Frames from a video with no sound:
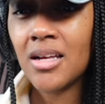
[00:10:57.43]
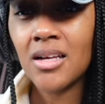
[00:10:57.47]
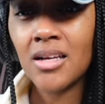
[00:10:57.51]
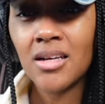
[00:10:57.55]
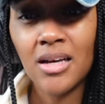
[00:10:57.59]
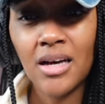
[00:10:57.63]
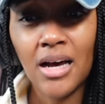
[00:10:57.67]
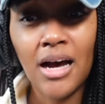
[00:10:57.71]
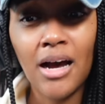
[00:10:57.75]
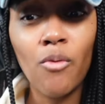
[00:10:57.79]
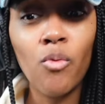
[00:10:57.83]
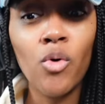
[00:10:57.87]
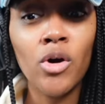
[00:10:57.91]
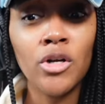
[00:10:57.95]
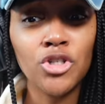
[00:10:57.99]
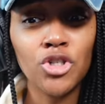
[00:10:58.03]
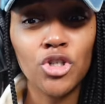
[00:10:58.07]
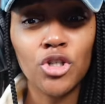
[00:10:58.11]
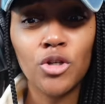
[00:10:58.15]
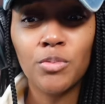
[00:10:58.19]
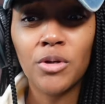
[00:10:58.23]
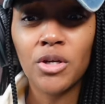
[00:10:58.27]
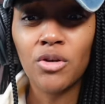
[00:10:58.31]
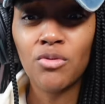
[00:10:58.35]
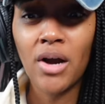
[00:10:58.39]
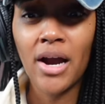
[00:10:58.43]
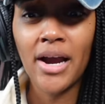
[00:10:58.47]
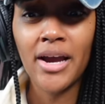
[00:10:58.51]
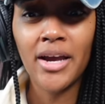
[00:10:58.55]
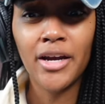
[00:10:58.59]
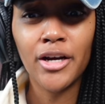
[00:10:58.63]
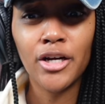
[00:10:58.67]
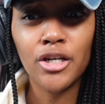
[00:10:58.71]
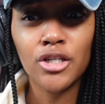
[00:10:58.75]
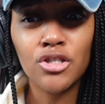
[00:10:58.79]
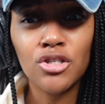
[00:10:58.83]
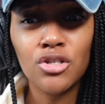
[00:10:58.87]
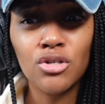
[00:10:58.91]
I want you to be right
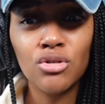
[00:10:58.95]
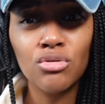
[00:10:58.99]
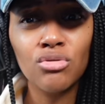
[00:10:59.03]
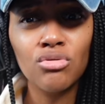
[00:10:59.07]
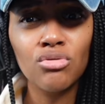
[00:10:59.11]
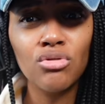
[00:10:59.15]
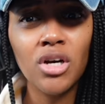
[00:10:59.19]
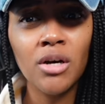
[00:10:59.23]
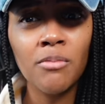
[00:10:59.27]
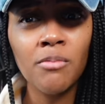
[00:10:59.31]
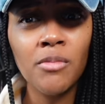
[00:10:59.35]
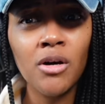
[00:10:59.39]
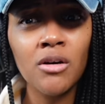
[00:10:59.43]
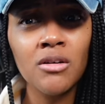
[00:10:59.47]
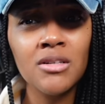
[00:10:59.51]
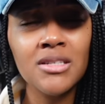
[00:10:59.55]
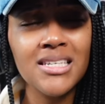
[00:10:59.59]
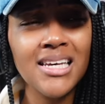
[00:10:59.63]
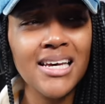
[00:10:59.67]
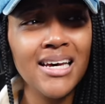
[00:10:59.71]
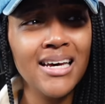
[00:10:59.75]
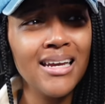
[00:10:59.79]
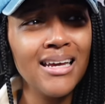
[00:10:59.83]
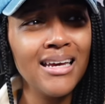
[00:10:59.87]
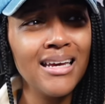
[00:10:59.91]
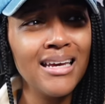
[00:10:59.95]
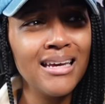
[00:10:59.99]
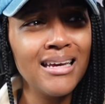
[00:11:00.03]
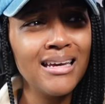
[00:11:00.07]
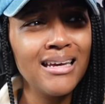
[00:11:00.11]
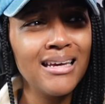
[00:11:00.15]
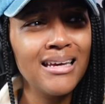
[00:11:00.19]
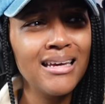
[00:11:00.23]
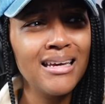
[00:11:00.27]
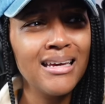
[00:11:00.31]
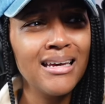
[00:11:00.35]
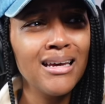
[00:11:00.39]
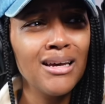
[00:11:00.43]
here too. Come on, Teddy.
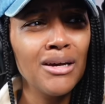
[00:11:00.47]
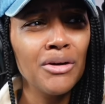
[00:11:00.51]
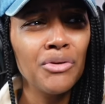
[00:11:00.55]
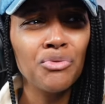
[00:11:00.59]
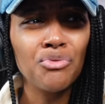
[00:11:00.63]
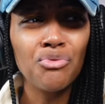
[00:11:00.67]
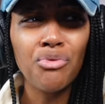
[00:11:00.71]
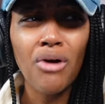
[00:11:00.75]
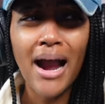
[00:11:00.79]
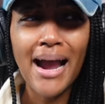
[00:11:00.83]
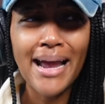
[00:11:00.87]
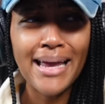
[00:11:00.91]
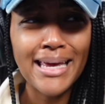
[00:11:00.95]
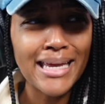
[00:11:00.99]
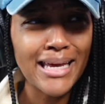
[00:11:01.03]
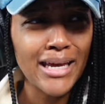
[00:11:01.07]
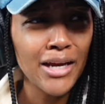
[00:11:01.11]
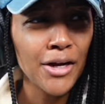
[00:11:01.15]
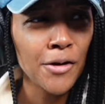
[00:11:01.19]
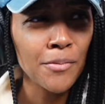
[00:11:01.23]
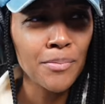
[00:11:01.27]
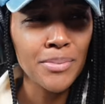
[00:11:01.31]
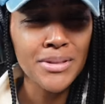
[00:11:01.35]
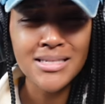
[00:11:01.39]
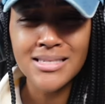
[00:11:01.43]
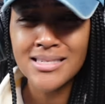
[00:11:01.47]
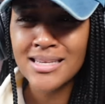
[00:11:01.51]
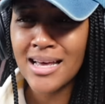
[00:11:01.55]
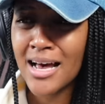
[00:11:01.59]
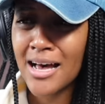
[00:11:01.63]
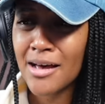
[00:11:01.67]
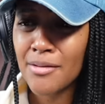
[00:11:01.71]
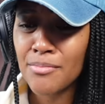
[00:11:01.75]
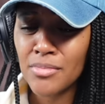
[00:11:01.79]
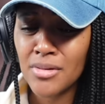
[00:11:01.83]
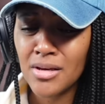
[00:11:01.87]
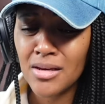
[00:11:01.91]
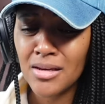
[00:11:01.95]
Right here
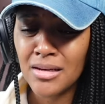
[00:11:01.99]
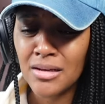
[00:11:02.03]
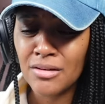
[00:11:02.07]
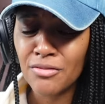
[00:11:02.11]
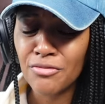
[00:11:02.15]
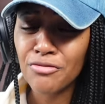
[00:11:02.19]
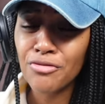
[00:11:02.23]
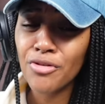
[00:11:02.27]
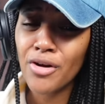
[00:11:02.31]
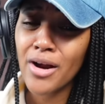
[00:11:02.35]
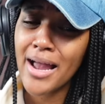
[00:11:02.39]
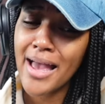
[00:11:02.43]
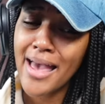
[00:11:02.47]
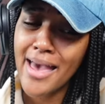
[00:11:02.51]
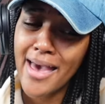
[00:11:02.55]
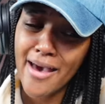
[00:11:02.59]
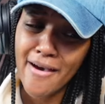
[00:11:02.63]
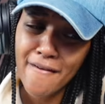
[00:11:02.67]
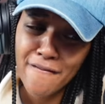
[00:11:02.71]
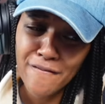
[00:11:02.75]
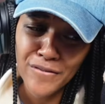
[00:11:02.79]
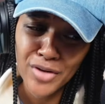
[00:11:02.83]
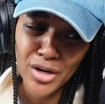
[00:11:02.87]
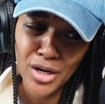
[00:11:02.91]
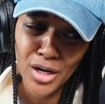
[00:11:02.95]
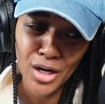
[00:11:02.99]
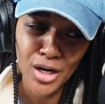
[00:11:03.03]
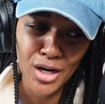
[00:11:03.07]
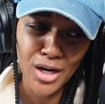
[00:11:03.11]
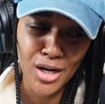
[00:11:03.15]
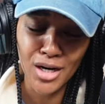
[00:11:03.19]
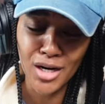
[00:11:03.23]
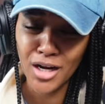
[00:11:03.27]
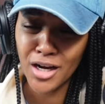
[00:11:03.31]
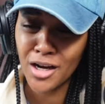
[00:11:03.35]
beside me forever.